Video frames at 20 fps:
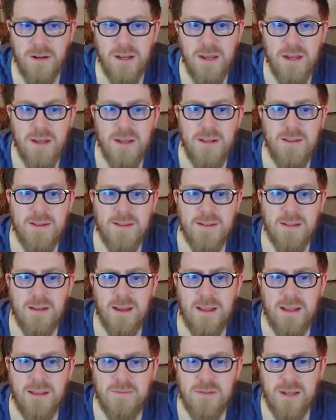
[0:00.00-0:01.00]
in the
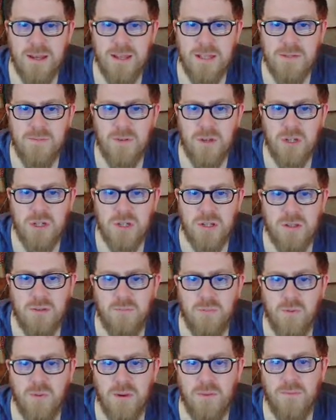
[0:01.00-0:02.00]
style of science fiction that
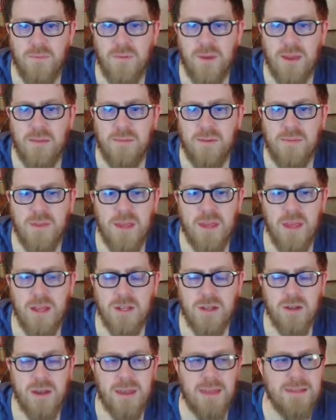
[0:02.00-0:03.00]
brought him fame with The
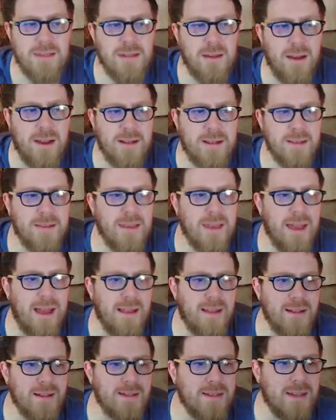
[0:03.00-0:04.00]
Hitchhiker's Guide to the
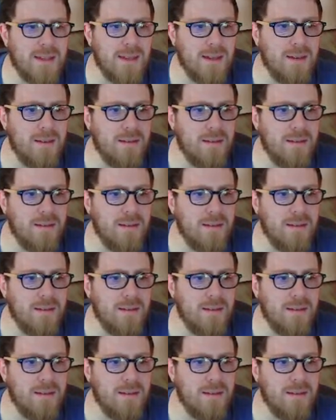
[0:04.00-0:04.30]
Galaxy.